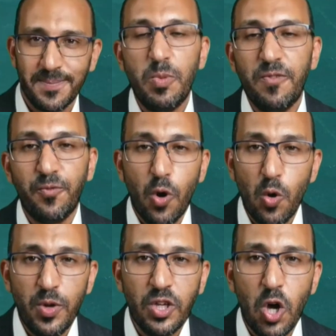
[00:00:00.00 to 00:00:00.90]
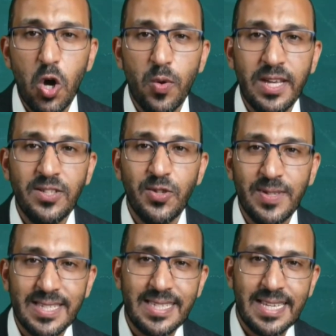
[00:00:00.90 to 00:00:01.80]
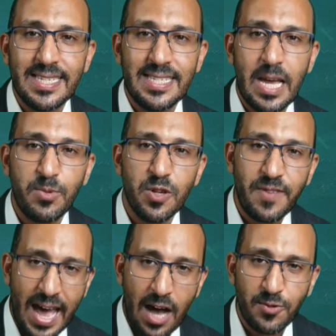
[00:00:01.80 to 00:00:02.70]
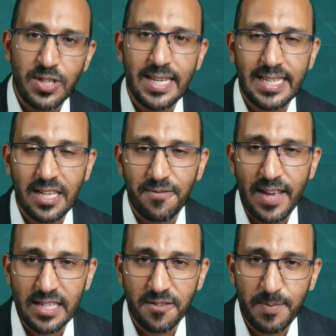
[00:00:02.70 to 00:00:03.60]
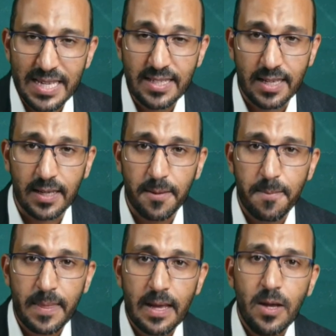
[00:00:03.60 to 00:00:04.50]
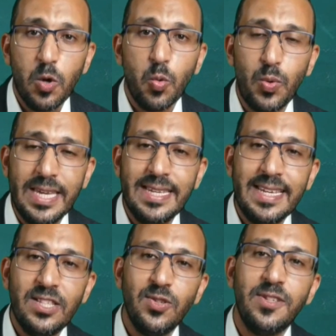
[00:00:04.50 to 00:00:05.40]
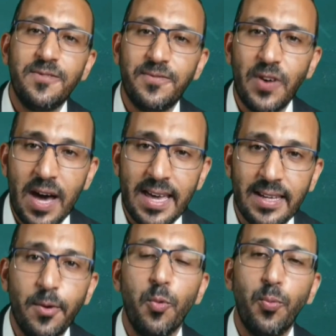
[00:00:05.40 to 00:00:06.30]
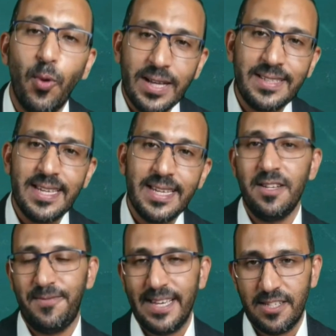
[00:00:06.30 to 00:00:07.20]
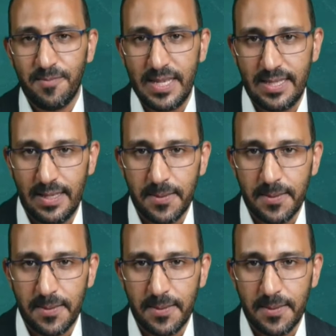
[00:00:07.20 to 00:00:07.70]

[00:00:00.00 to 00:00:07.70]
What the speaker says: Before we go into the 6 steps of how to lead an effective meeting, we need to define what is an effective meeting.